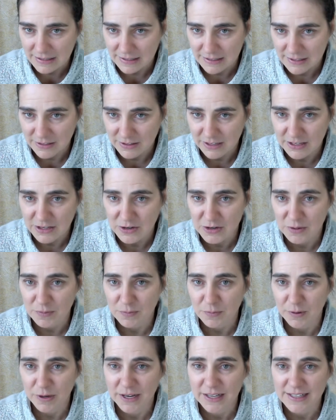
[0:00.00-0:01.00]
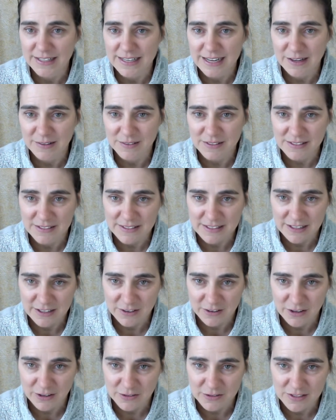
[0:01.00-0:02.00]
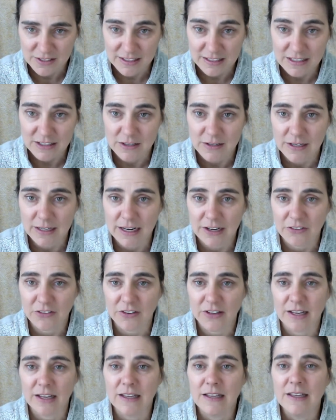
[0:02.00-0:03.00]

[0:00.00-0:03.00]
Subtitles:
so that you can bring it down to zero, so that you can actually